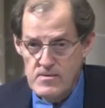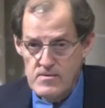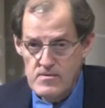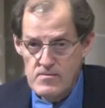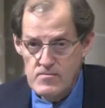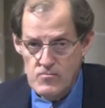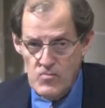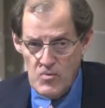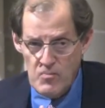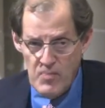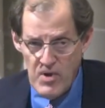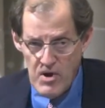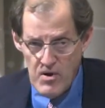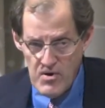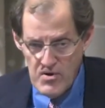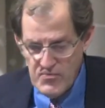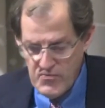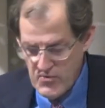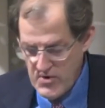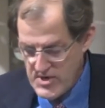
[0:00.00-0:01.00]
We'll
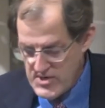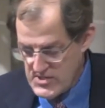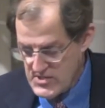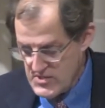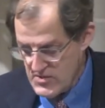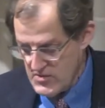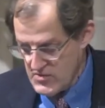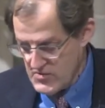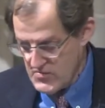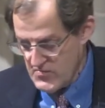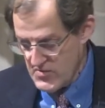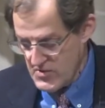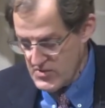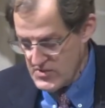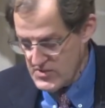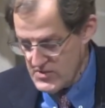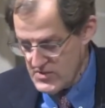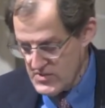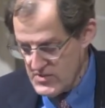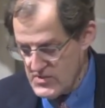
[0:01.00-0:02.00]
paraphrase those
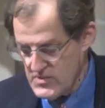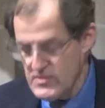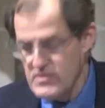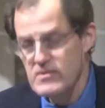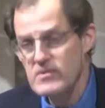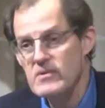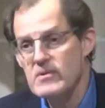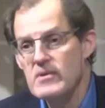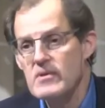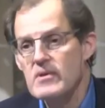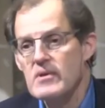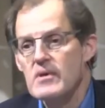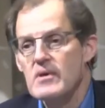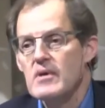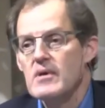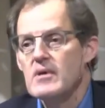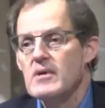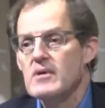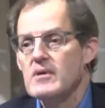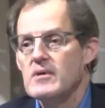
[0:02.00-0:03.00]
verses.
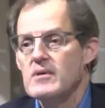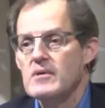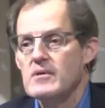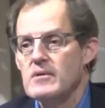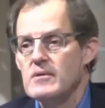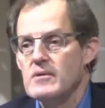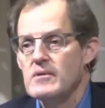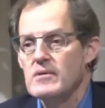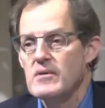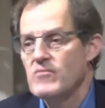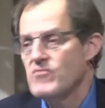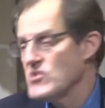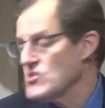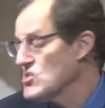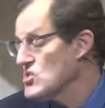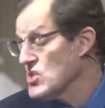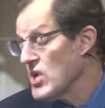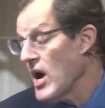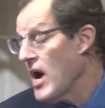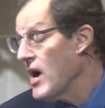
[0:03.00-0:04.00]
If a
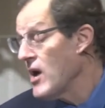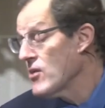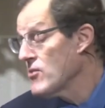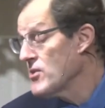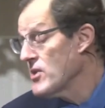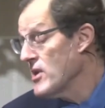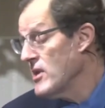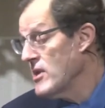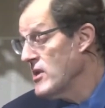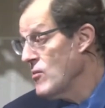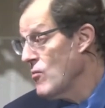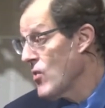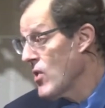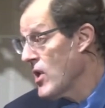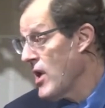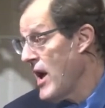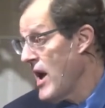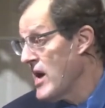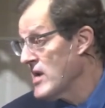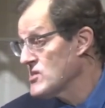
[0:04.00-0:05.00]
child anywhere
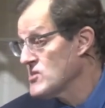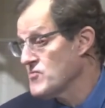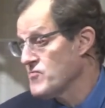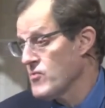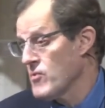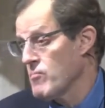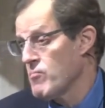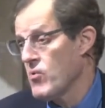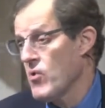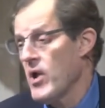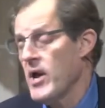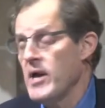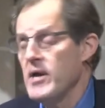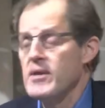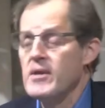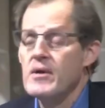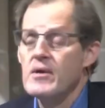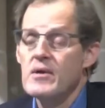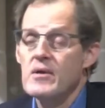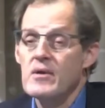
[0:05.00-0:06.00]
asks for
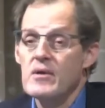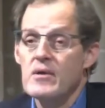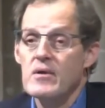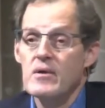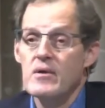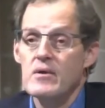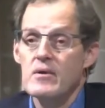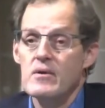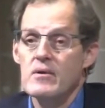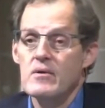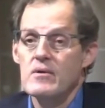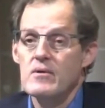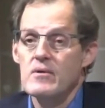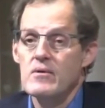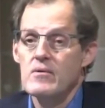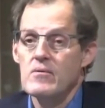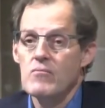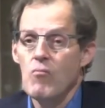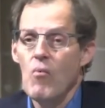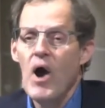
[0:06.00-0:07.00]
bread,
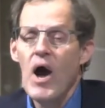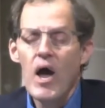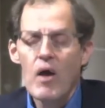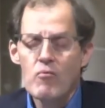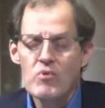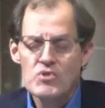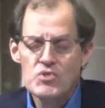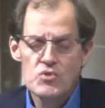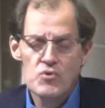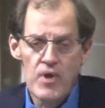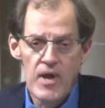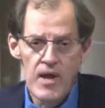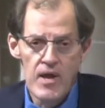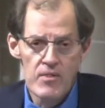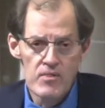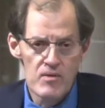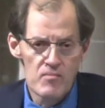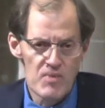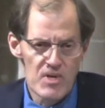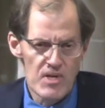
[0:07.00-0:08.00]
why would you hand
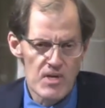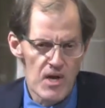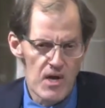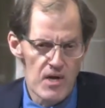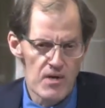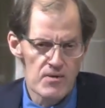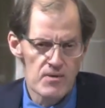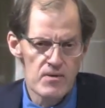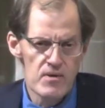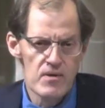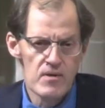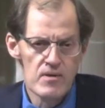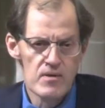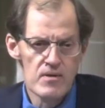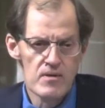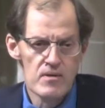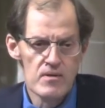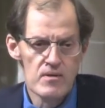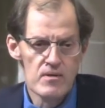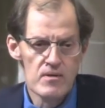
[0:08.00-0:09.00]
them a gun?
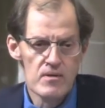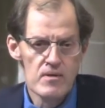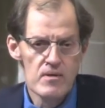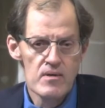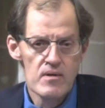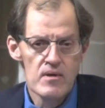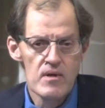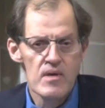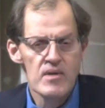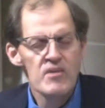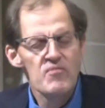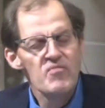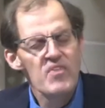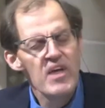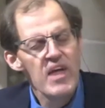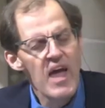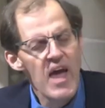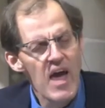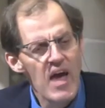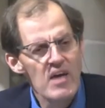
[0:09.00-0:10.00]
And if they
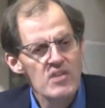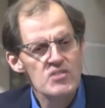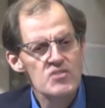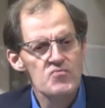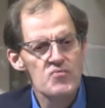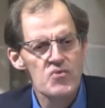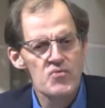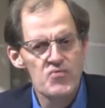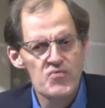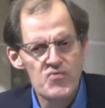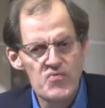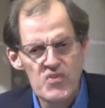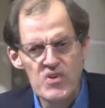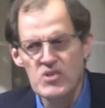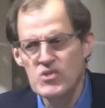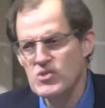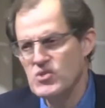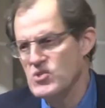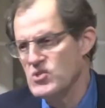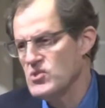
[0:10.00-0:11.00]
ask for
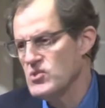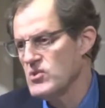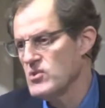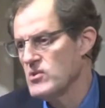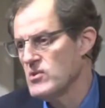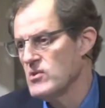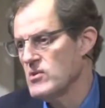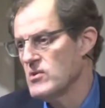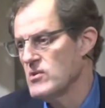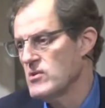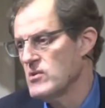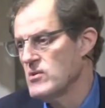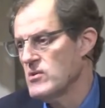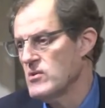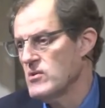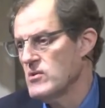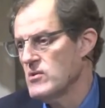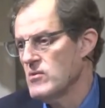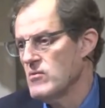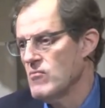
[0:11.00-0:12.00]
fish,
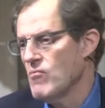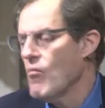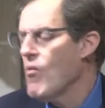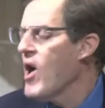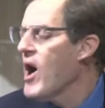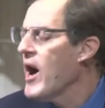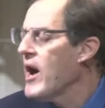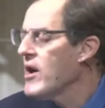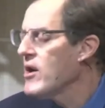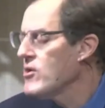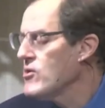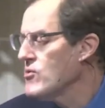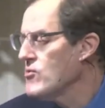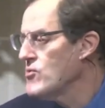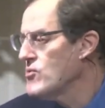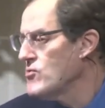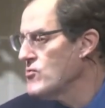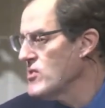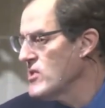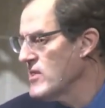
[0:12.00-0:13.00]
why are you
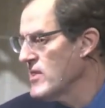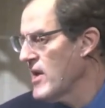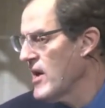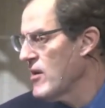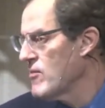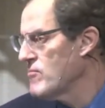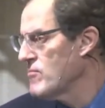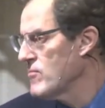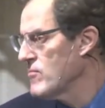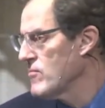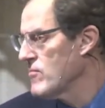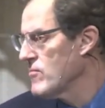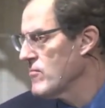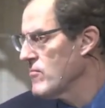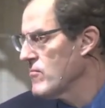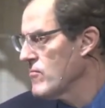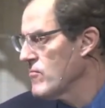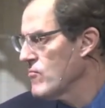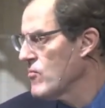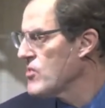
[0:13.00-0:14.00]
doing that
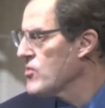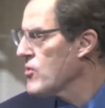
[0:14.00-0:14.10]
with a